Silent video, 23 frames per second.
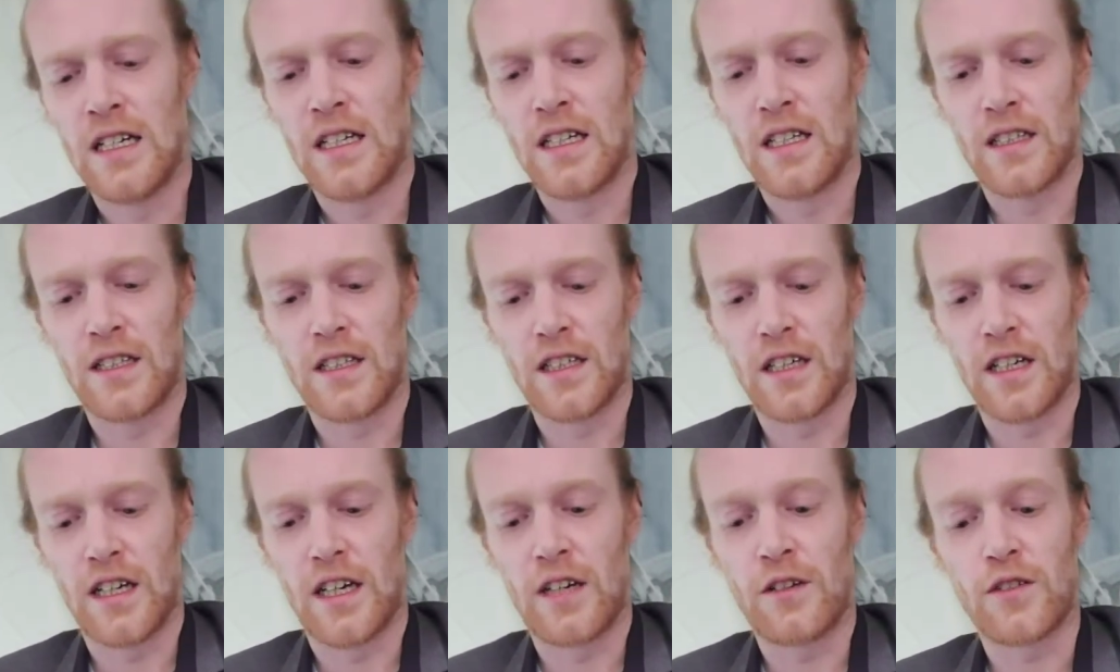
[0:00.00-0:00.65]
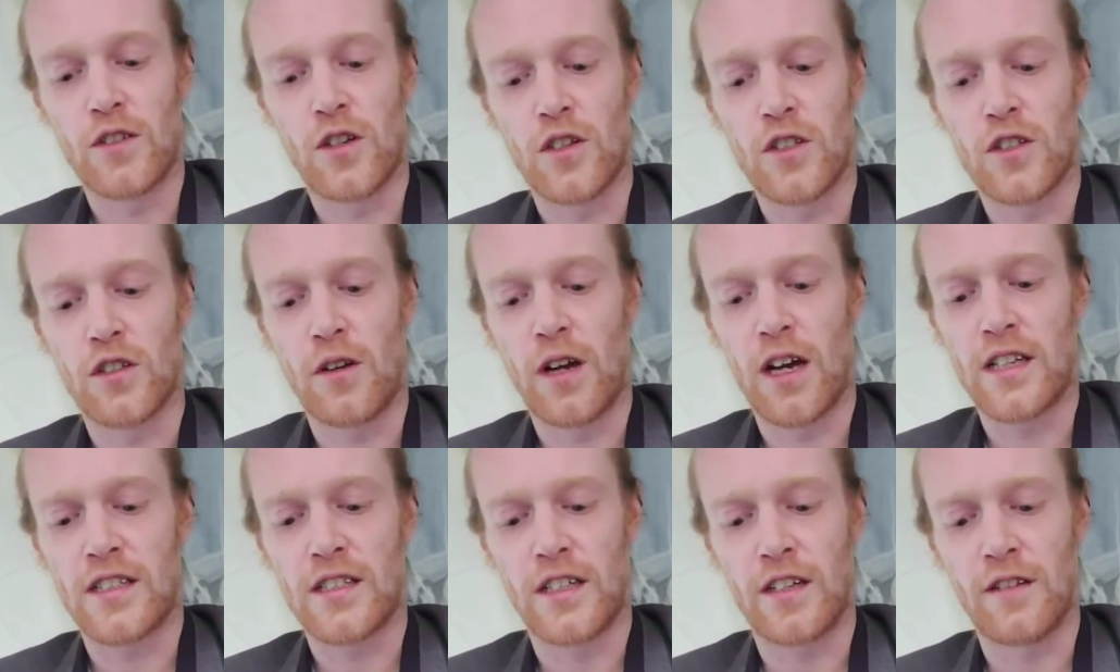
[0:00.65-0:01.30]
And uh, he was also
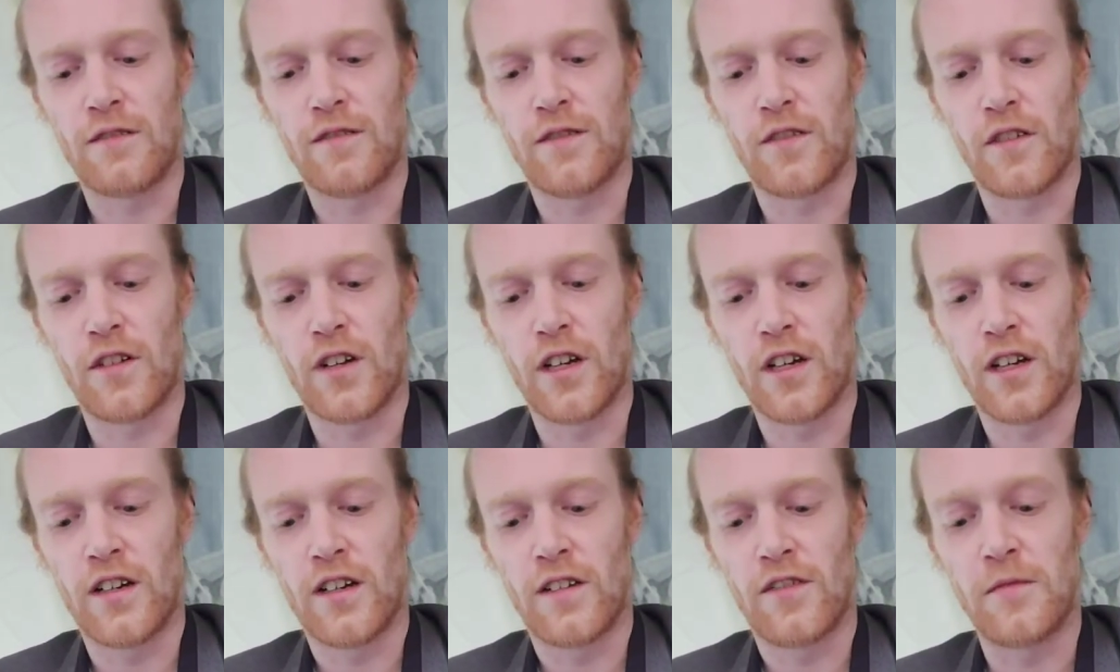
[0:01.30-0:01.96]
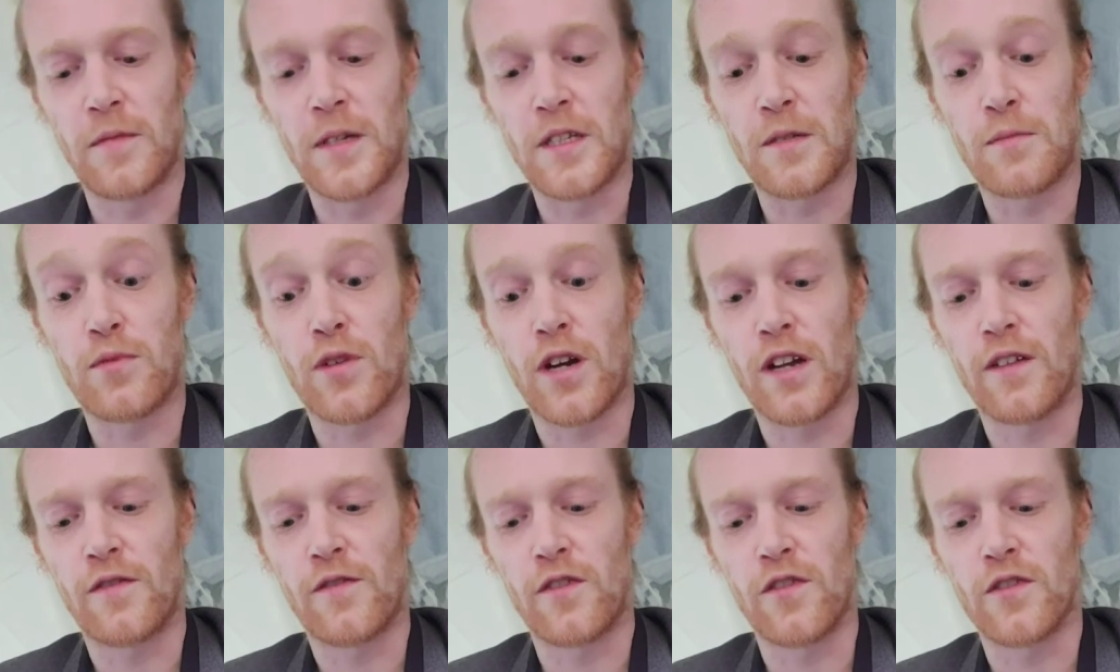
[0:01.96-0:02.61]
asking for, uh, for me to
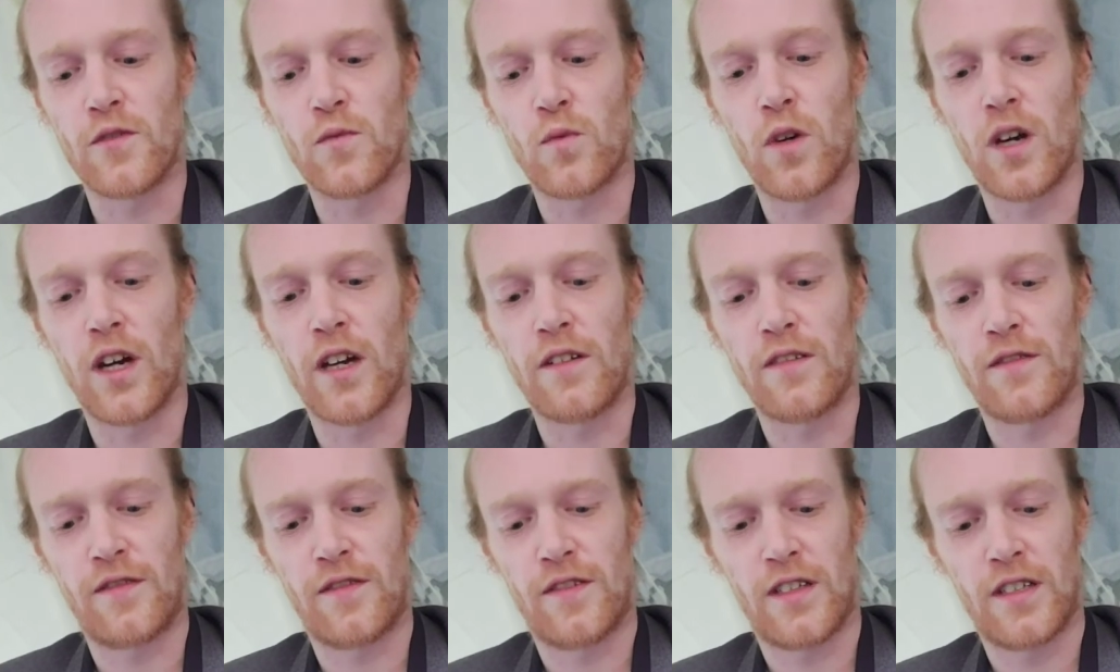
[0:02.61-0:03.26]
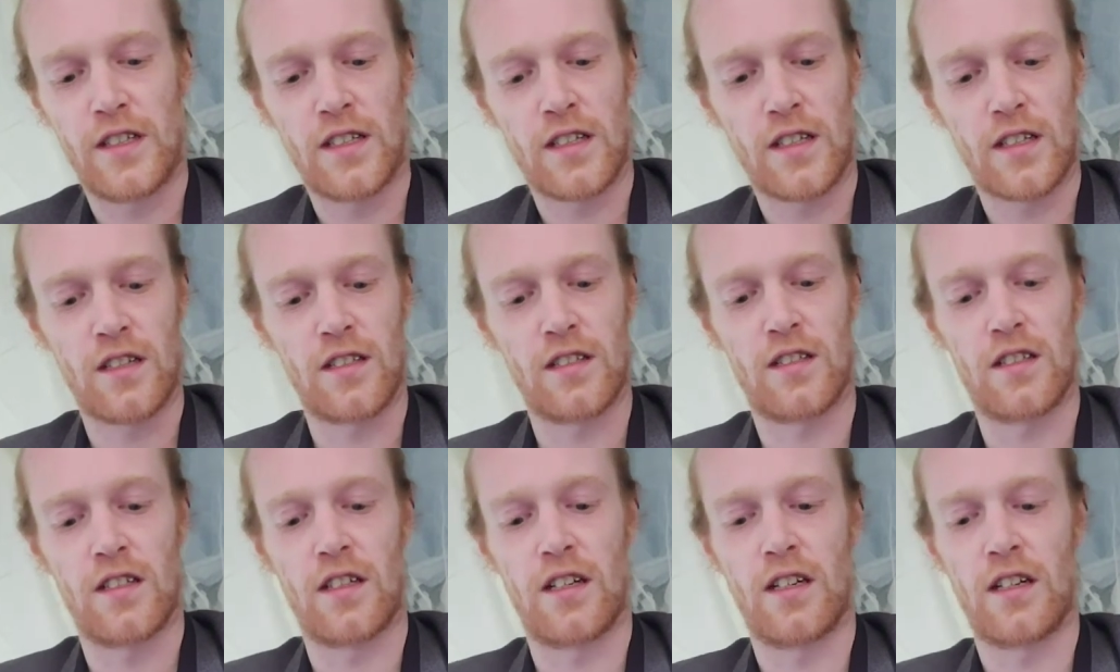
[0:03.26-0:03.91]
pray for his wife,
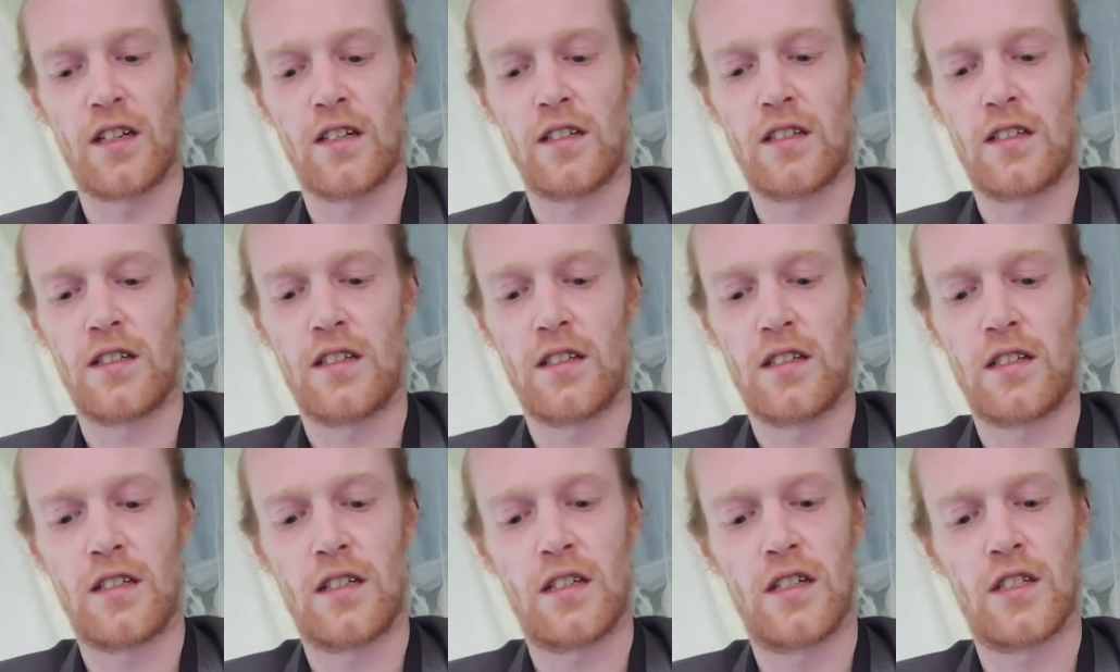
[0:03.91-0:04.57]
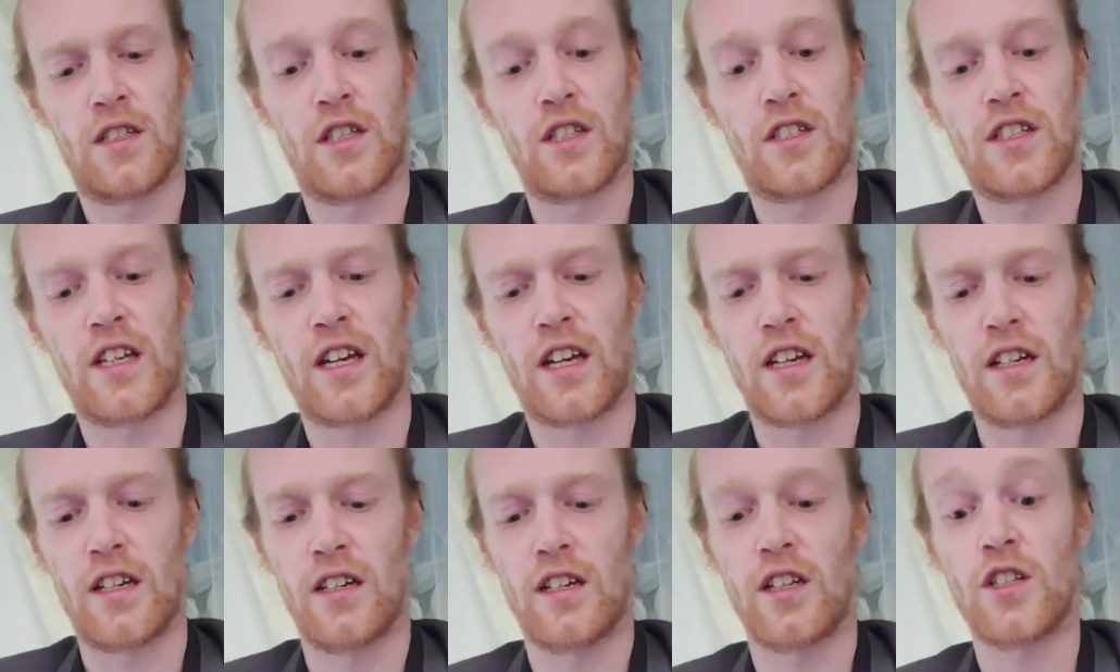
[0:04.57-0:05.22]
because uh, she's
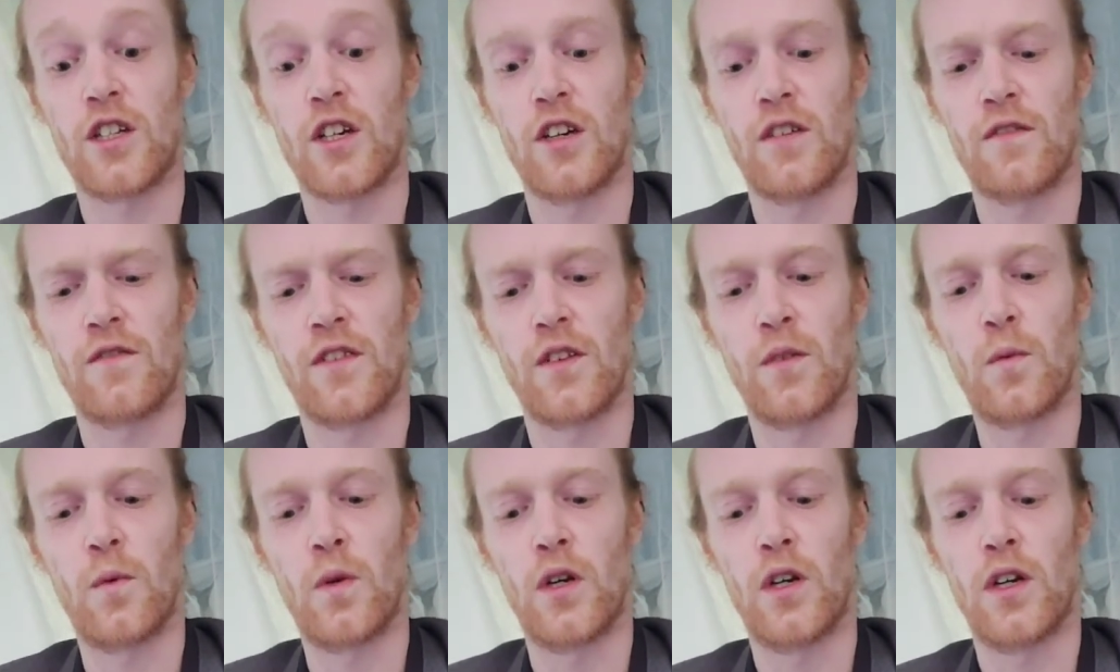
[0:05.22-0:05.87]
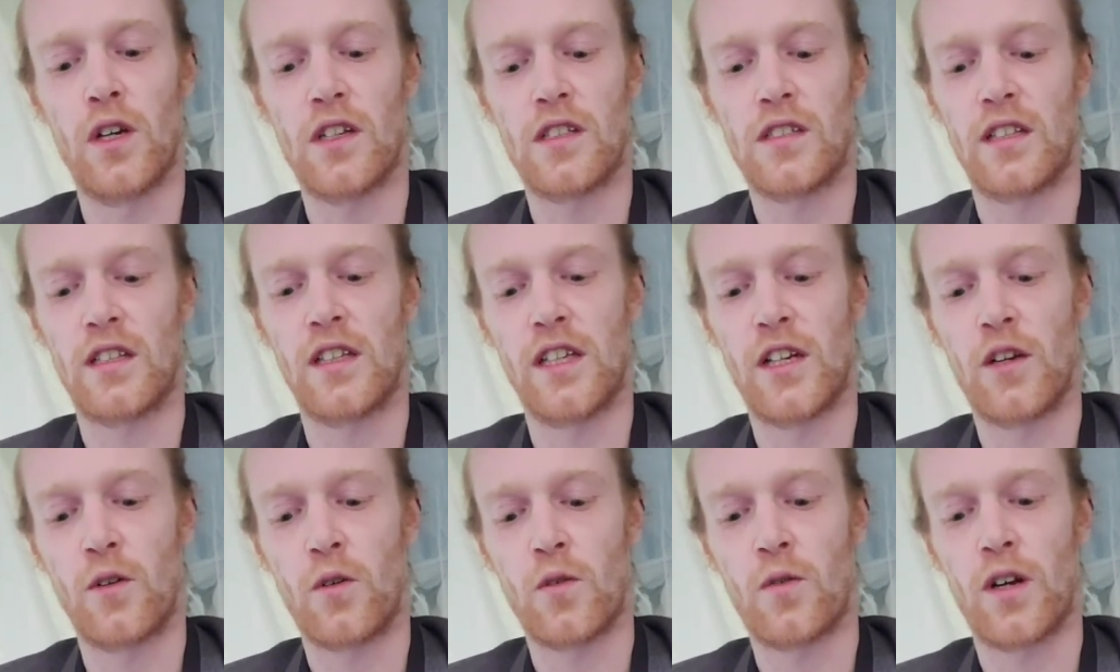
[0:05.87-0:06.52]
taken a, a turn for the worst and they
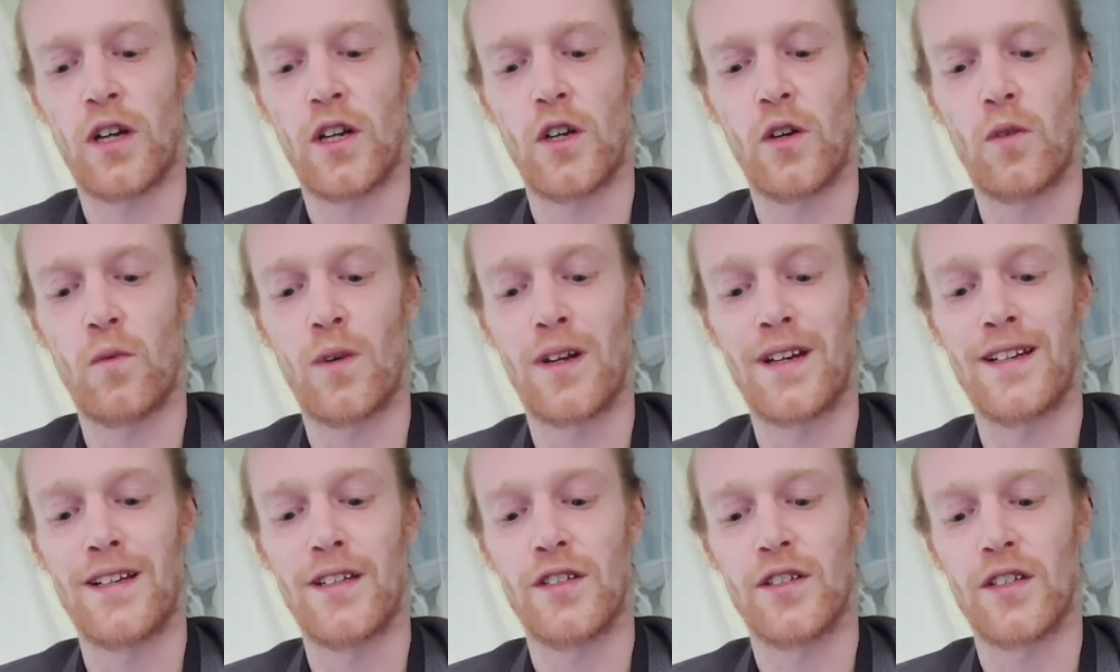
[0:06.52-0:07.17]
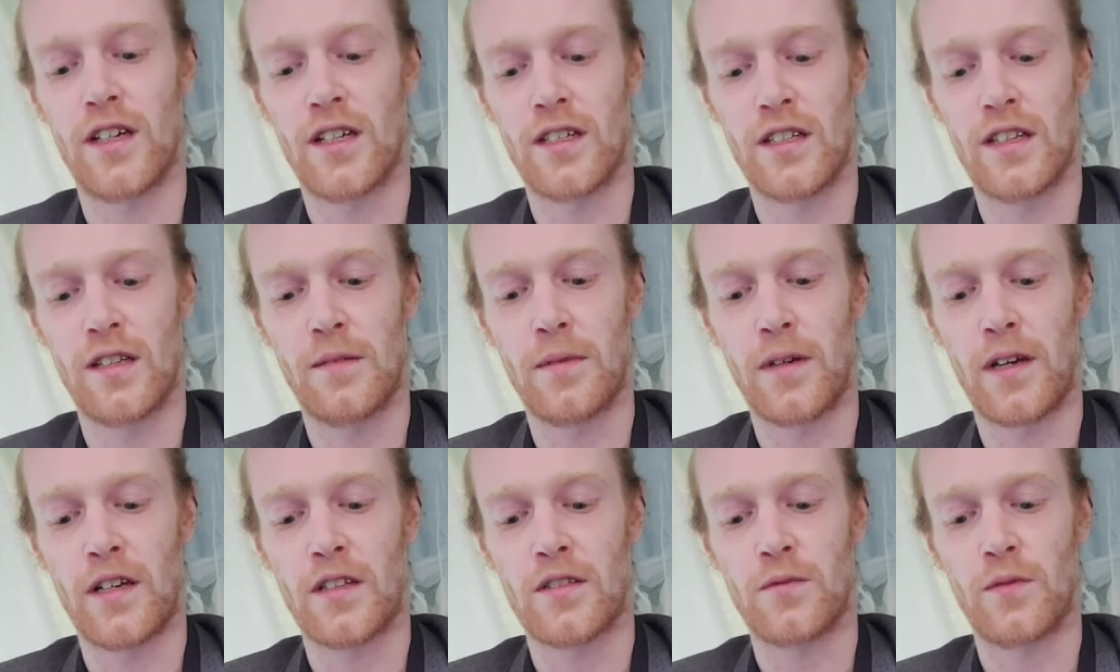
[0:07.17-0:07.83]
don't quite know what it is yet in the
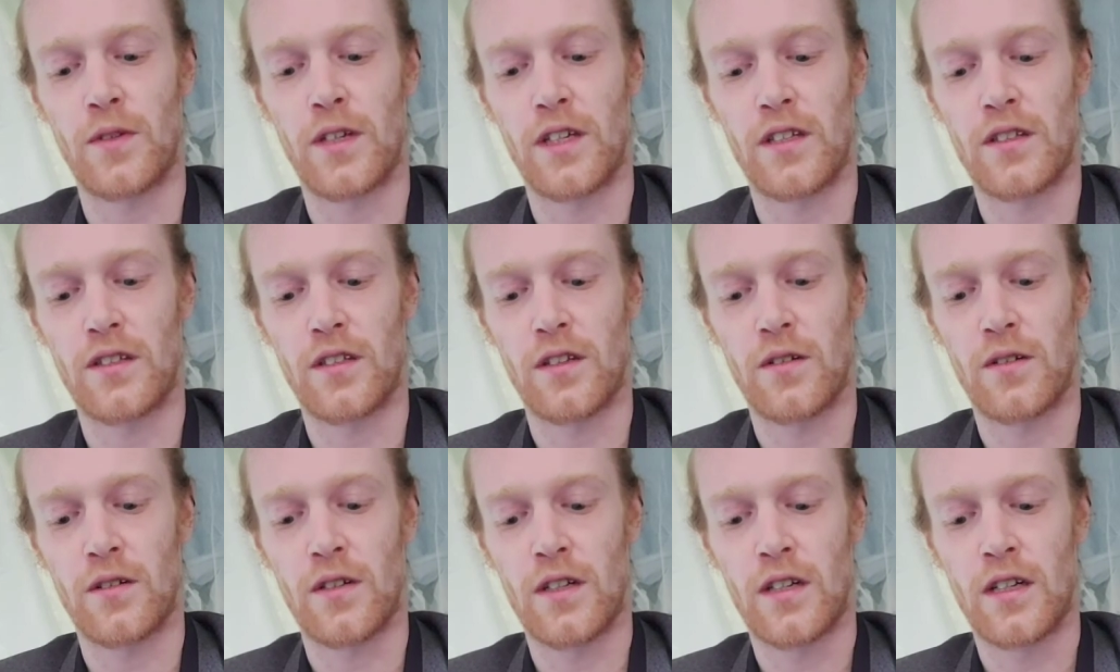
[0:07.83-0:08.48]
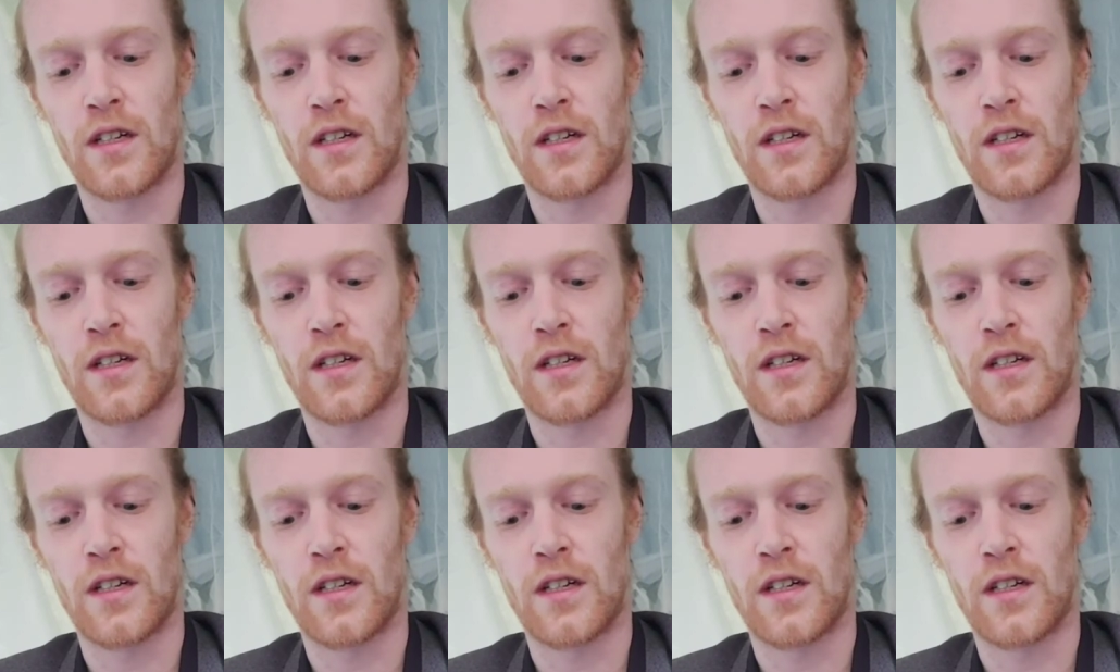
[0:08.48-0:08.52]
past week, so...